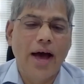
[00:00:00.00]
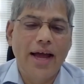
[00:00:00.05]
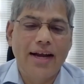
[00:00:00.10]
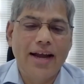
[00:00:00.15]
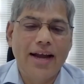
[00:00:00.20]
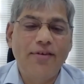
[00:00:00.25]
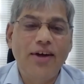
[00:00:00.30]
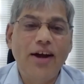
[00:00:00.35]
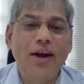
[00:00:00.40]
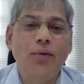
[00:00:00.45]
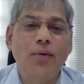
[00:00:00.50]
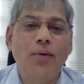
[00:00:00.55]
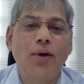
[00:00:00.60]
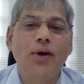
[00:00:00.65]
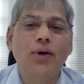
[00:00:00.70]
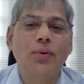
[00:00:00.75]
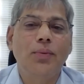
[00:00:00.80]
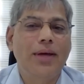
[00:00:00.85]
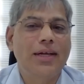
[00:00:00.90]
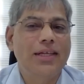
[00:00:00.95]
I definitely
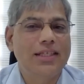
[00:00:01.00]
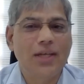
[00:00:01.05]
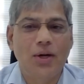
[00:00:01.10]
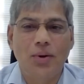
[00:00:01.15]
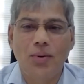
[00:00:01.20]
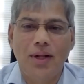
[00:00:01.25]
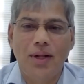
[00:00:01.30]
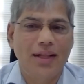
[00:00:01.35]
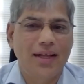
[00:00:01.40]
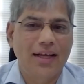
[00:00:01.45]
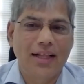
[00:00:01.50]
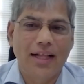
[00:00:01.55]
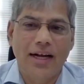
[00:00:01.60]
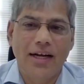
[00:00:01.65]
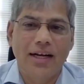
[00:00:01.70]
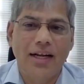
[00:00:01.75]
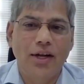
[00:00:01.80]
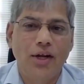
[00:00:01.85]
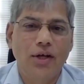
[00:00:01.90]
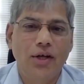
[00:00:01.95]
want to mention one thing
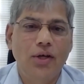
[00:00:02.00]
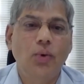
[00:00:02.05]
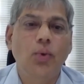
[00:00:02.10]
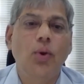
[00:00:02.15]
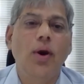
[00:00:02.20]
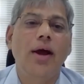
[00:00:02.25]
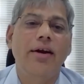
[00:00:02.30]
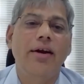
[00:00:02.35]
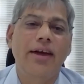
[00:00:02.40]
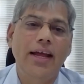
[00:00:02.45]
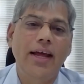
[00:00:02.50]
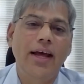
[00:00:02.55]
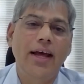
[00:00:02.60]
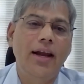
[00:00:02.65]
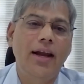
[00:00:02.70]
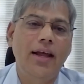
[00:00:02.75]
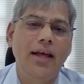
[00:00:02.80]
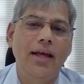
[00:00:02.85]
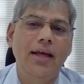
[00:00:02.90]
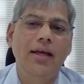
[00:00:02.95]
that you know you are
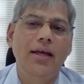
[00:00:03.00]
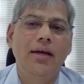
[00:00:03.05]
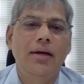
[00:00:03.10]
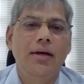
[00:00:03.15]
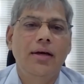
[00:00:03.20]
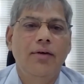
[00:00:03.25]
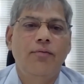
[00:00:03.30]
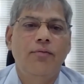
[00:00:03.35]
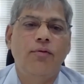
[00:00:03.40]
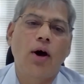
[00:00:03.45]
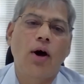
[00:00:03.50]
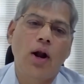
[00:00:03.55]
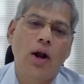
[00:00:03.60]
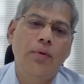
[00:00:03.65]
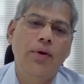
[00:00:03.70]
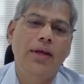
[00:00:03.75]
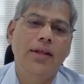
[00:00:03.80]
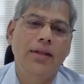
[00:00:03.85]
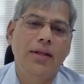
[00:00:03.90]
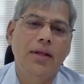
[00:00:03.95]
really
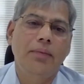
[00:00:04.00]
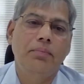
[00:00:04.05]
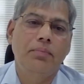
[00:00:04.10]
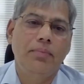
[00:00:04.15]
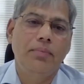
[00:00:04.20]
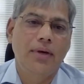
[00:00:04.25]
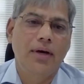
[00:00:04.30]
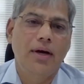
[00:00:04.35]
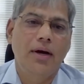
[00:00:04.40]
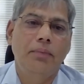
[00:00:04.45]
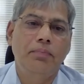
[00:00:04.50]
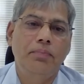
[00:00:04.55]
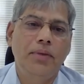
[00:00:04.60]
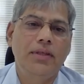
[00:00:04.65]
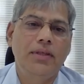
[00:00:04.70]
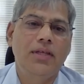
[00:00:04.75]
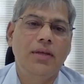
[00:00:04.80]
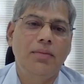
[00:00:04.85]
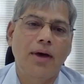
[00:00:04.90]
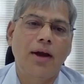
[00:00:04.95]
following the uh,
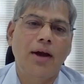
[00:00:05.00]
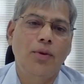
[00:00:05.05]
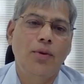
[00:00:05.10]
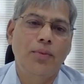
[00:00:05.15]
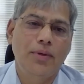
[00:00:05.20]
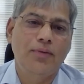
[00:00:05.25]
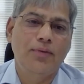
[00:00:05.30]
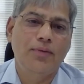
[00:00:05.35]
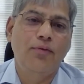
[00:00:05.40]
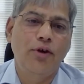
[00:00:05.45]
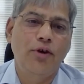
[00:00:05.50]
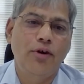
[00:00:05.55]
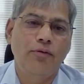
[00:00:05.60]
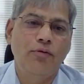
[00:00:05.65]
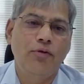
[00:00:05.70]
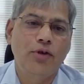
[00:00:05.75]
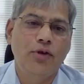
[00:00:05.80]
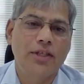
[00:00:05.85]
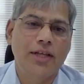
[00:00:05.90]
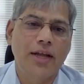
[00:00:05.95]
PC Mahalanobis's foot,
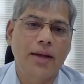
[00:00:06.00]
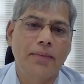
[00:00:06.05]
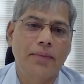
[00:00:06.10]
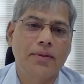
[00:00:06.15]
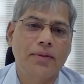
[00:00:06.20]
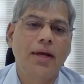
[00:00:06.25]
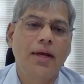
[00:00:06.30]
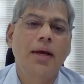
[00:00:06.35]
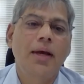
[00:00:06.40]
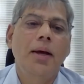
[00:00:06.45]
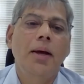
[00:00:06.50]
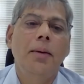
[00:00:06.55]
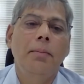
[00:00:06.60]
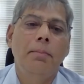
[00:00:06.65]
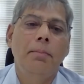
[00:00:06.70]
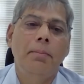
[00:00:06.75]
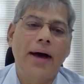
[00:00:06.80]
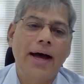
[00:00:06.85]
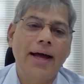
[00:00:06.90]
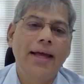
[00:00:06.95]
footsteps
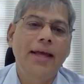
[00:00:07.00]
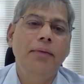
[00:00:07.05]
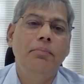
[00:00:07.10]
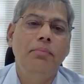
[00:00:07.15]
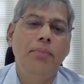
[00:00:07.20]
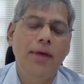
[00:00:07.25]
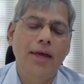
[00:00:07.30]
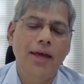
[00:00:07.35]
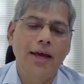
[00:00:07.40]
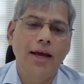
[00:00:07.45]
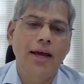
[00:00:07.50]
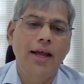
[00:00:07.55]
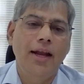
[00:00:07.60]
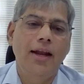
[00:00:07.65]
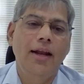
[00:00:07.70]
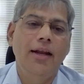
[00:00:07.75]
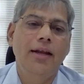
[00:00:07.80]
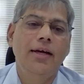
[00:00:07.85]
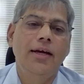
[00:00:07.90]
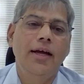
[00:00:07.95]
by being in,
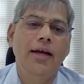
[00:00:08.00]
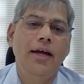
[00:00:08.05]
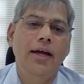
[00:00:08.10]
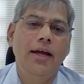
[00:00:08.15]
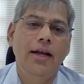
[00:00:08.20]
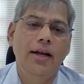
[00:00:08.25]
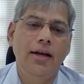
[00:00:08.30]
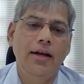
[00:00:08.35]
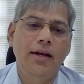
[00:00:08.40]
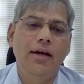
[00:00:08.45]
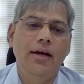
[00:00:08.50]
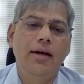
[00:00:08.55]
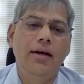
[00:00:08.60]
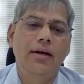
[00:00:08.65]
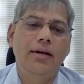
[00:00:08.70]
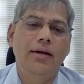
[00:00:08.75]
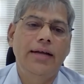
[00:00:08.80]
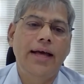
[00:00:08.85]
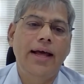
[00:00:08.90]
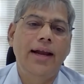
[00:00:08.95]
in
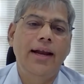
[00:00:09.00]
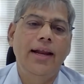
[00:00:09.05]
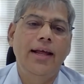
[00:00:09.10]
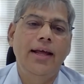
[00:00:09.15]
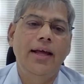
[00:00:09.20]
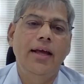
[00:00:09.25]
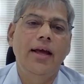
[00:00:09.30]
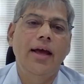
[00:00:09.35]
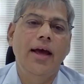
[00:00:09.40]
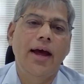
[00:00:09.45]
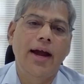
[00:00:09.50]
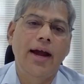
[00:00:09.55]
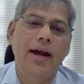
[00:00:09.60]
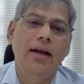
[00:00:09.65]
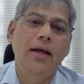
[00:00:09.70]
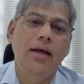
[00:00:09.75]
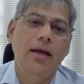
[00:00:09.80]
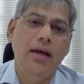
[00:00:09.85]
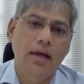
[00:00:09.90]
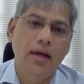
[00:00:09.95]
Delhi and
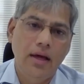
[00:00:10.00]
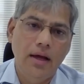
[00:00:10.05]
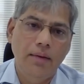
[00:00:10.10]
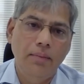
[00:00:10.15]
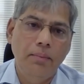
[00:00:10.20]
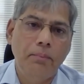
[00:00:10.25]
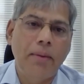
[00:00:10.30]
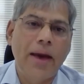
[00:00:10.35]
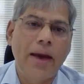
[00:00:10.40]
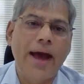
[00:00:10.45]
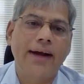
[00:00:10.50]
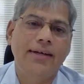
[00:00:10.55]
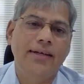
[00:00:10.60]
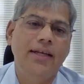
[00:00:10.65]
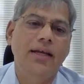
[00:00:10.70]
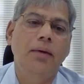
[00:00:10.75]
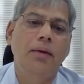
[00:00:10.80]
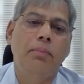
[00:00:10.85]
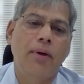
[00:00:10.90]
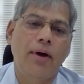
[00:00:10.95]

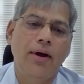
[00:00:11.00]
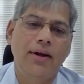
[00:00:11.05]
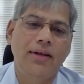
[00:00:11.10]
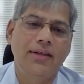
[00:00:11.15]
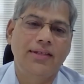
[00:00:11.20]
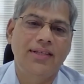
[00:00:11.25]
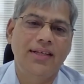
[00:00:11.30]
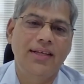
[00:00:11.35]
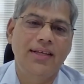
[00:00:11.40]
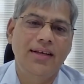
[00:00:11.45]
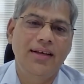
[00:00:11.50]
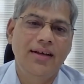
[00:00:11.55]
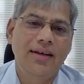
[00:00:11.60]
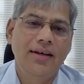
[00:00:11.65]
impacting policy.